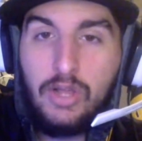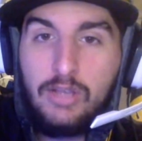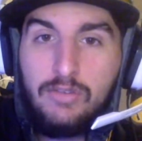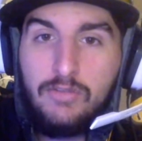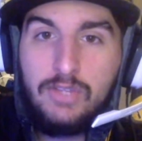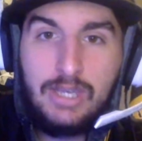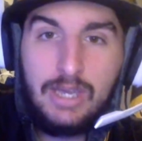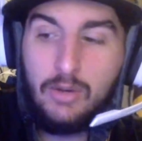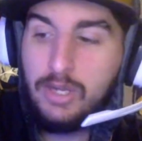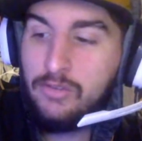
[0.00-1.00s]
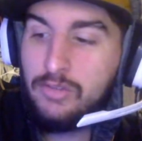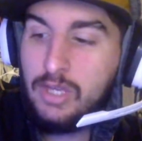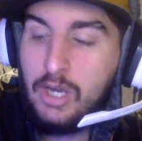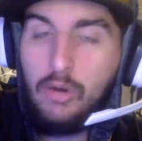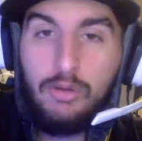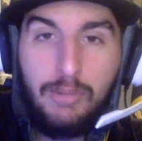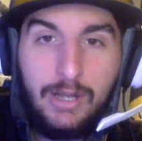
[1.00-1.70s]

likes of Diego Castillo and